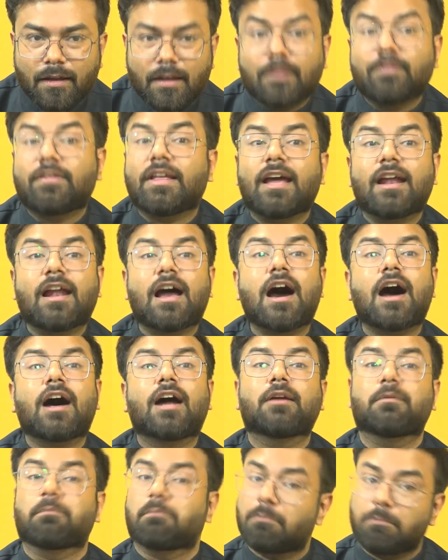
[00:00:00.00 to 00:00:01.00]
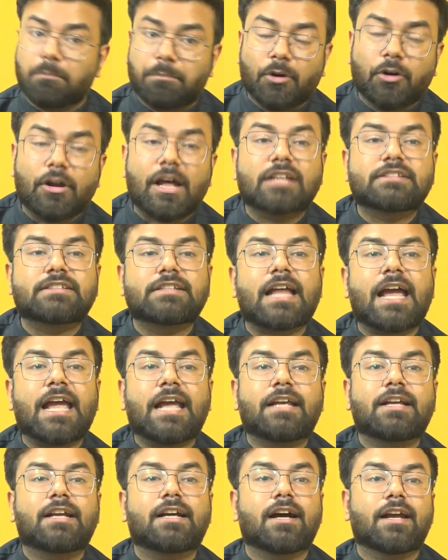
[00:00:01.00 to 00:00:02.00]
There are products
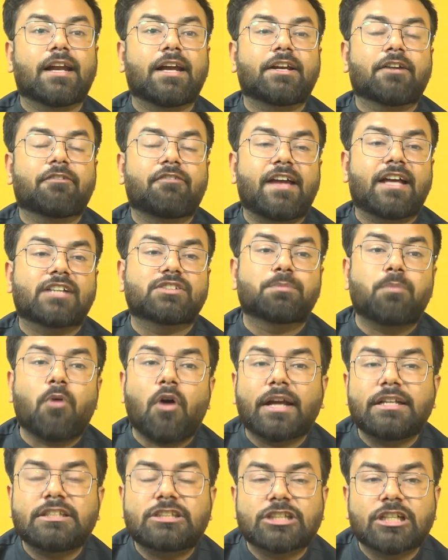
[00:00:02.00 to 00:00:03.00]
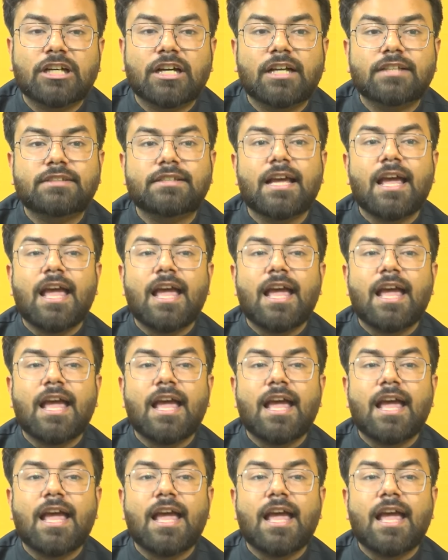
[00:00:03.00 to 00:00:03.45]
like current affairs pointers,